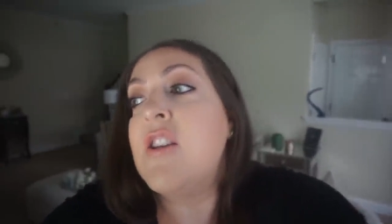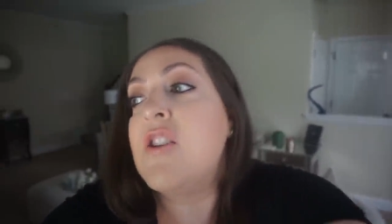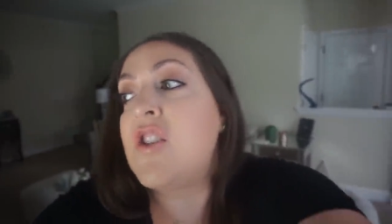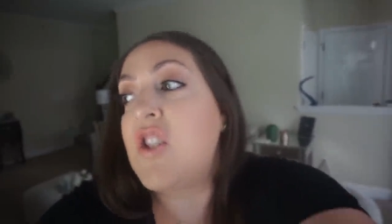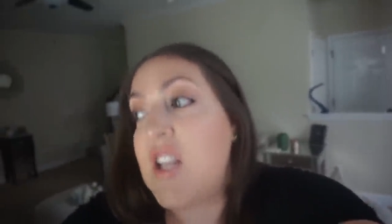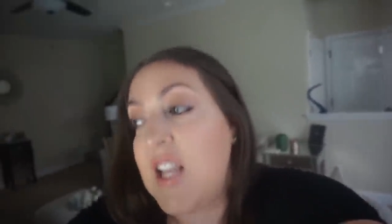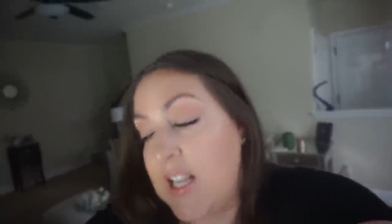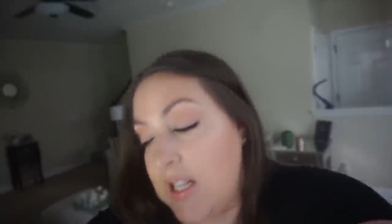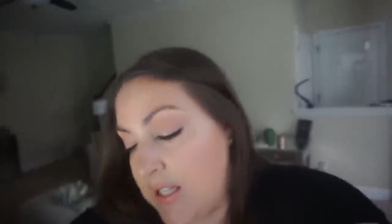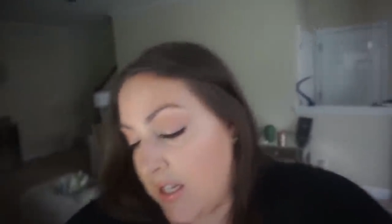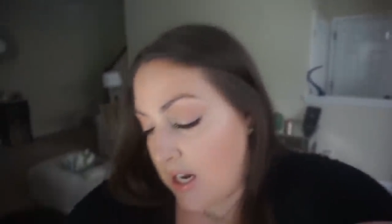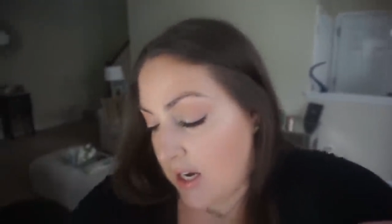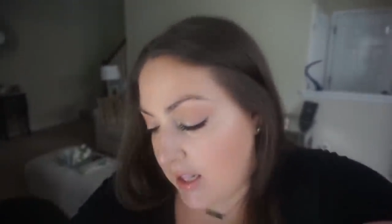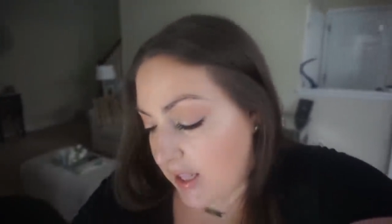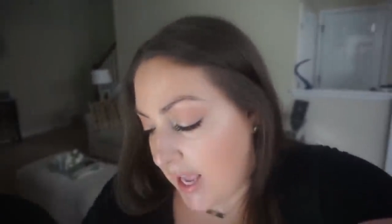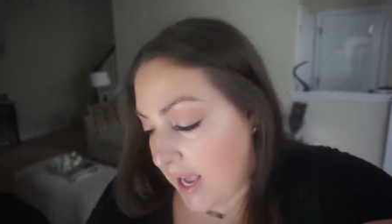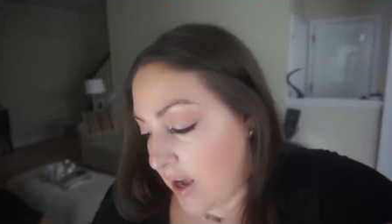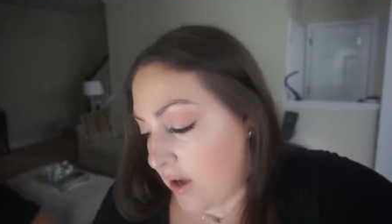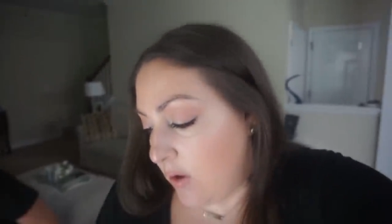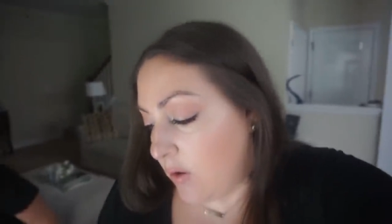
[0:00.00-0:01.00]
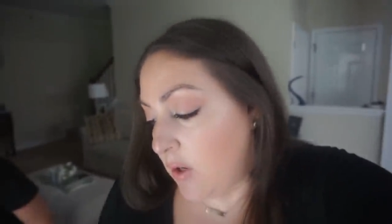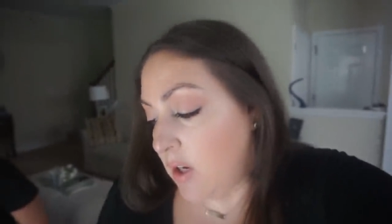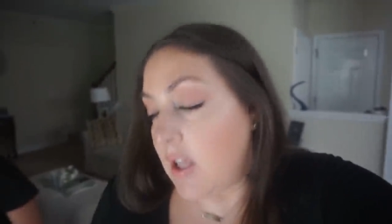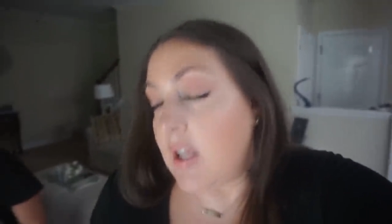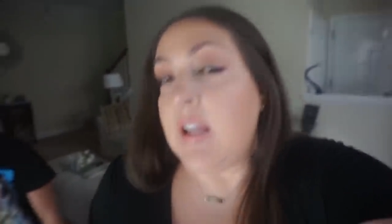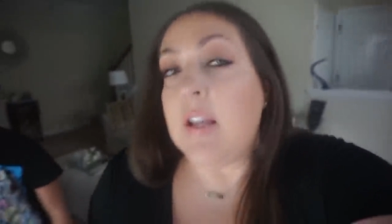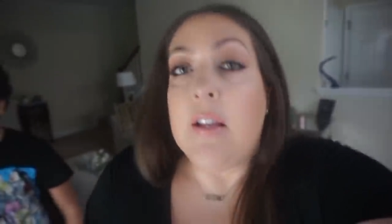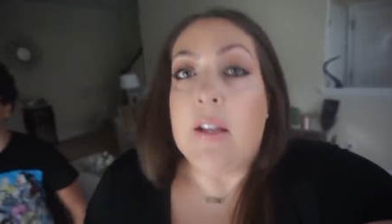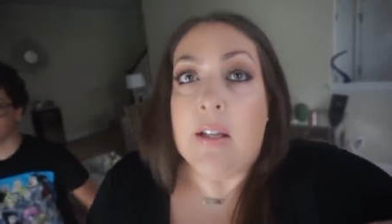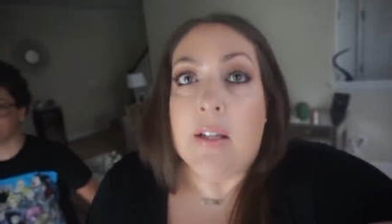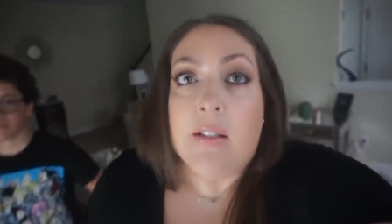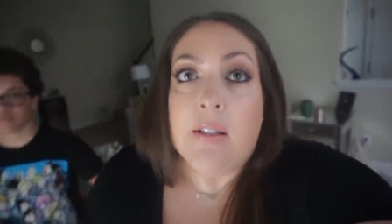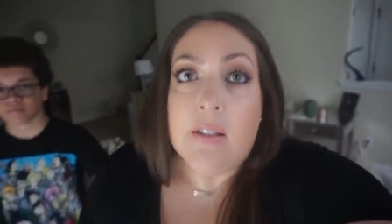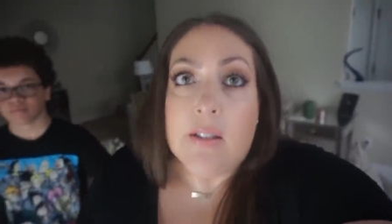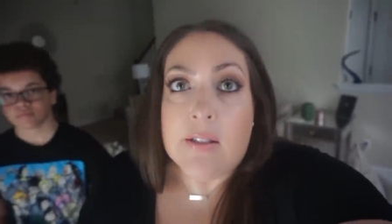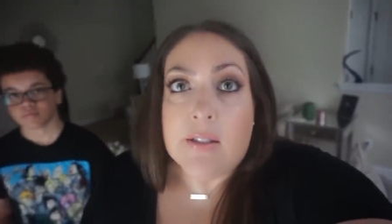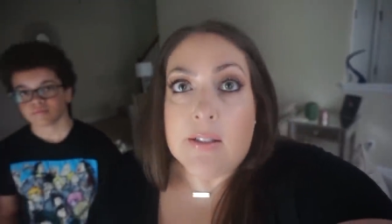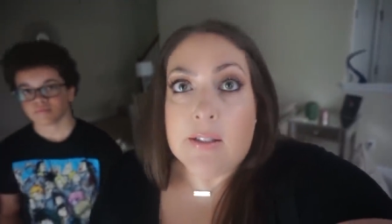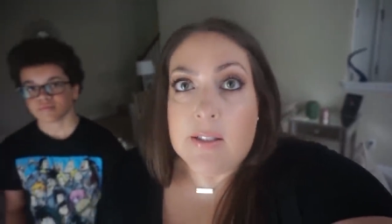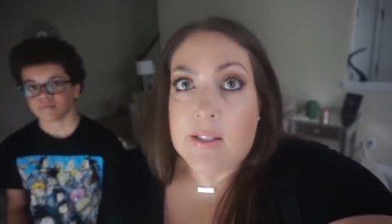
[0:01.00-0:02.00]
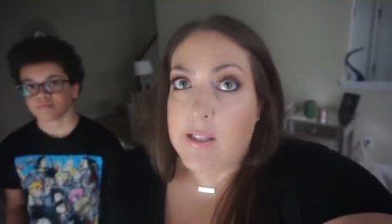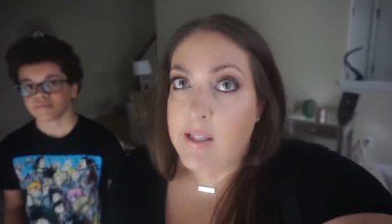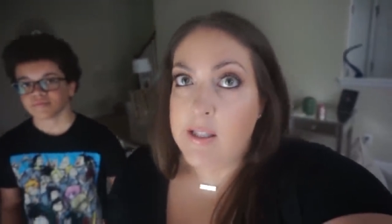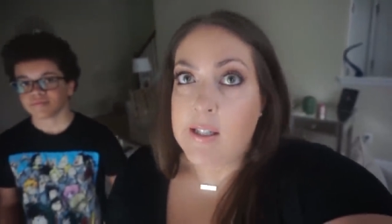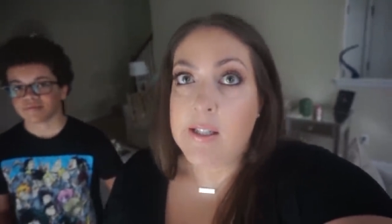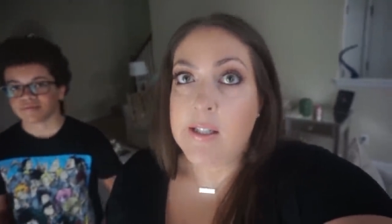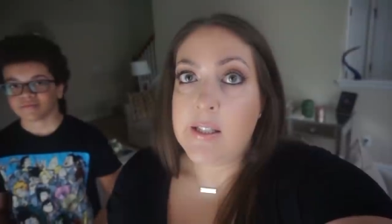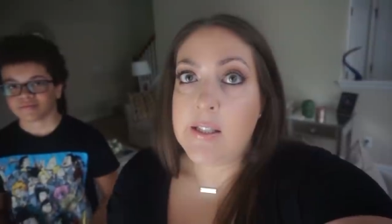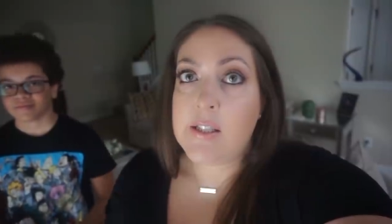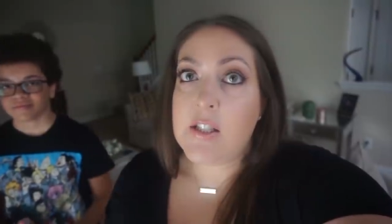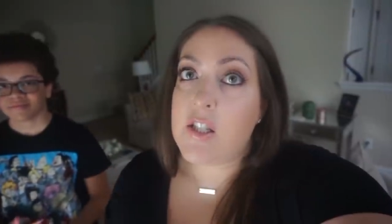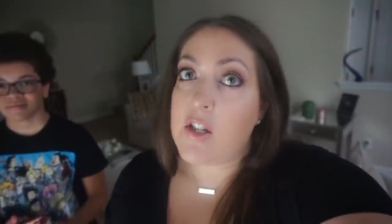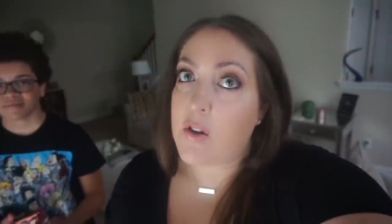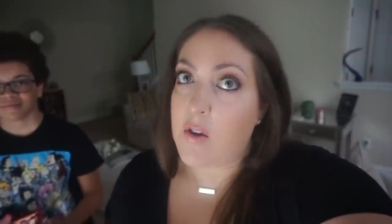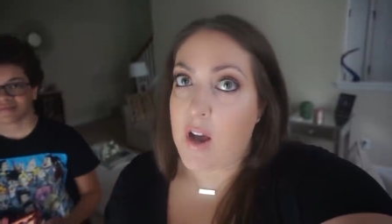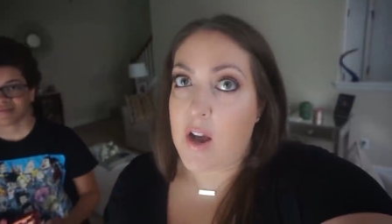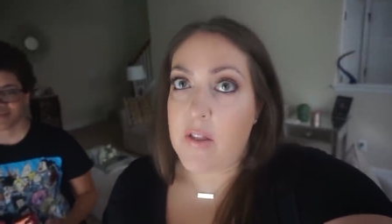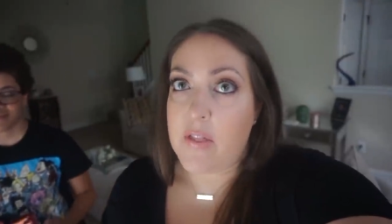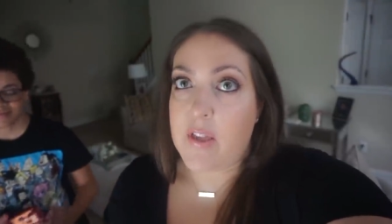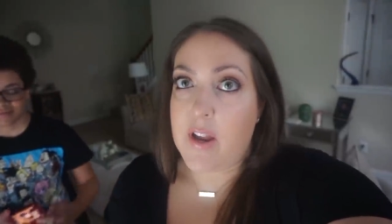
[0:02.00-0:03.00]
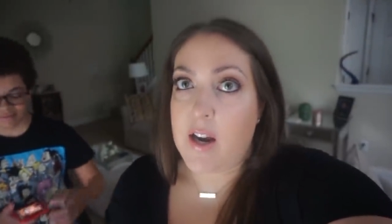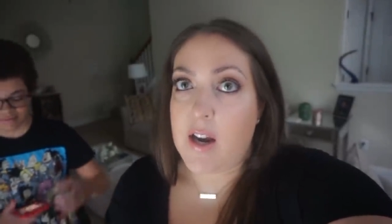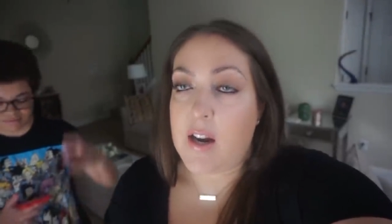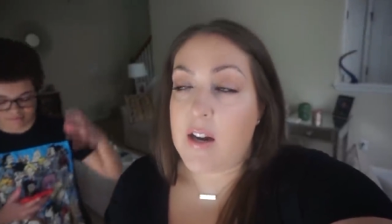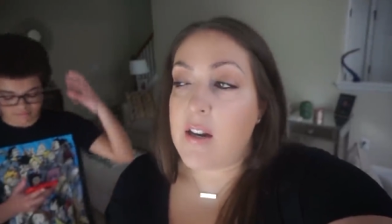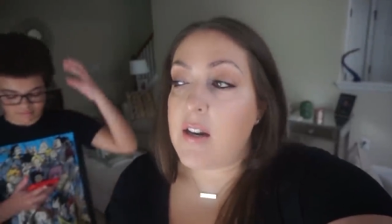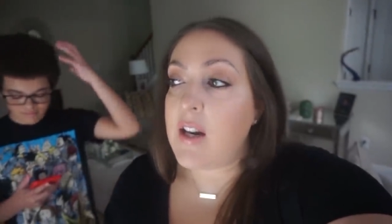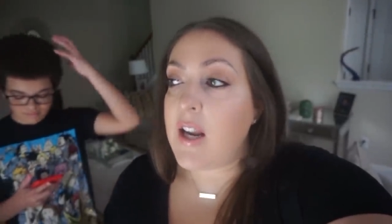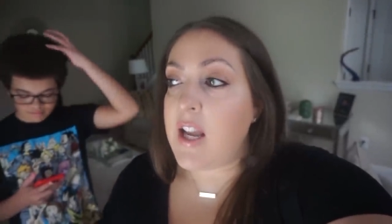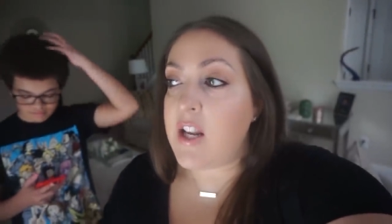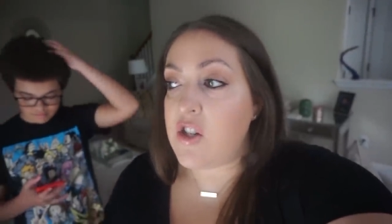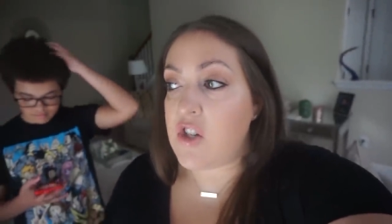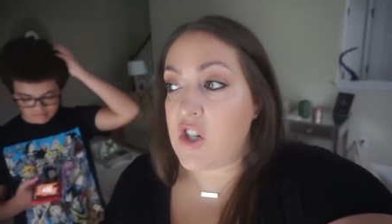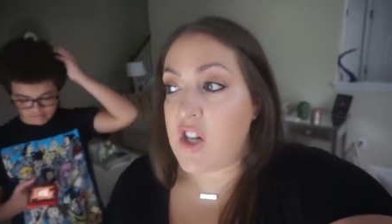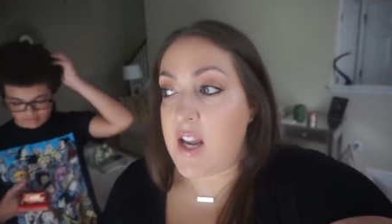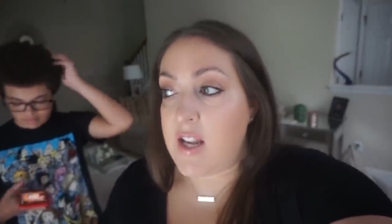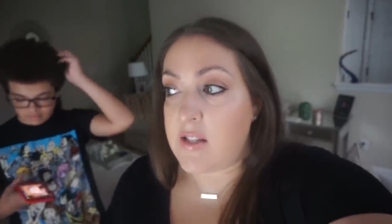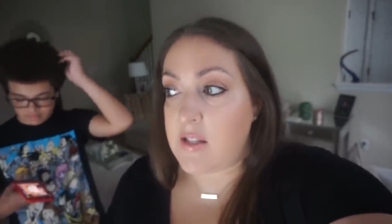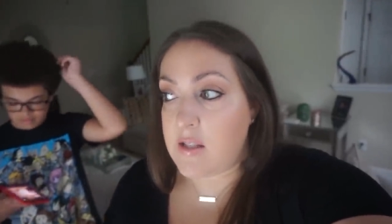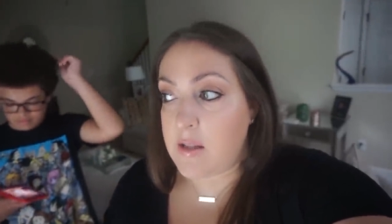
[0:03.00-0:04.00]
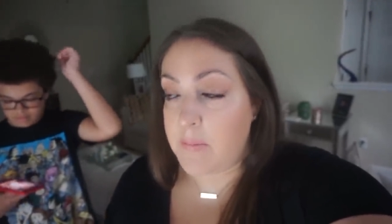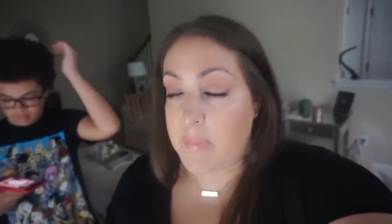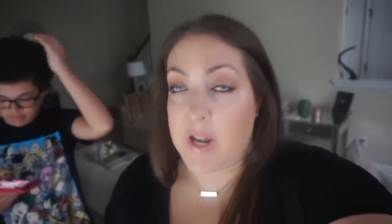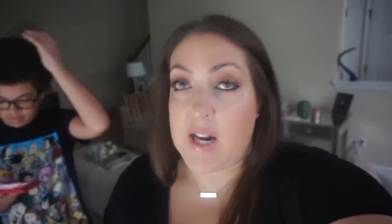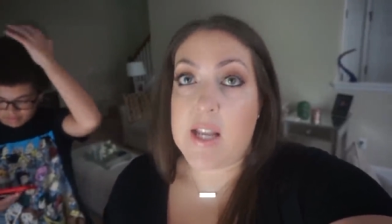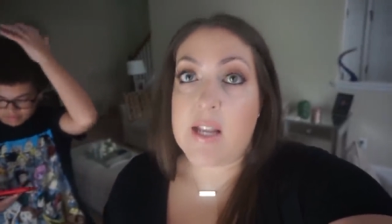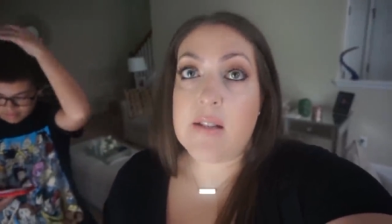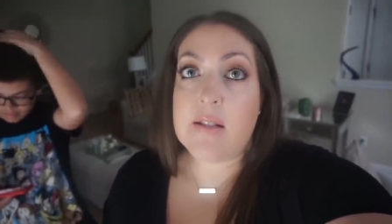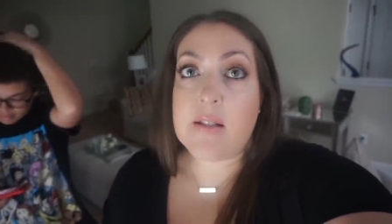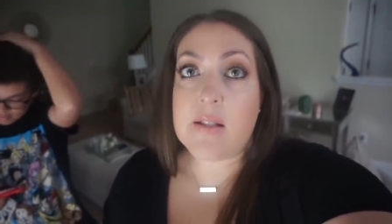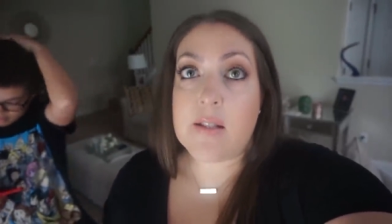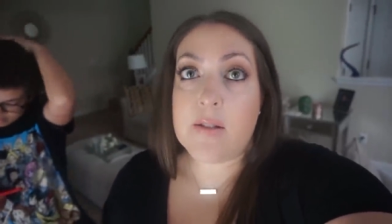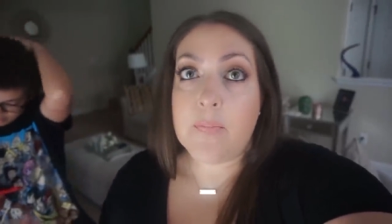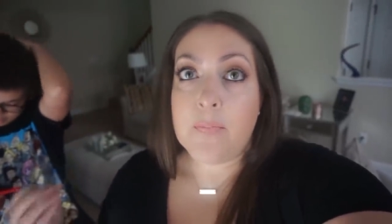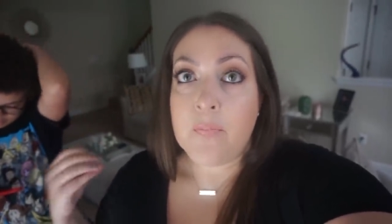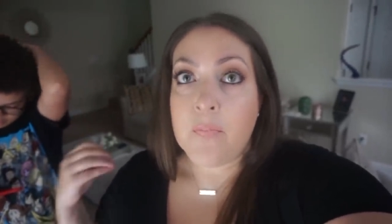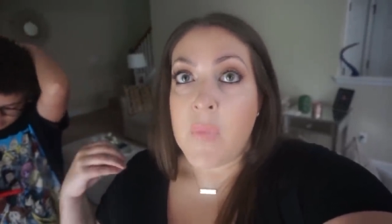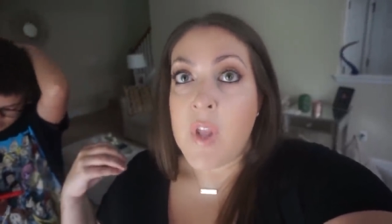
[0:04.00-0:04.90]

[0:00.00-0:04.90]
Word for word: she is not allowed to go out there and chase the bunnies.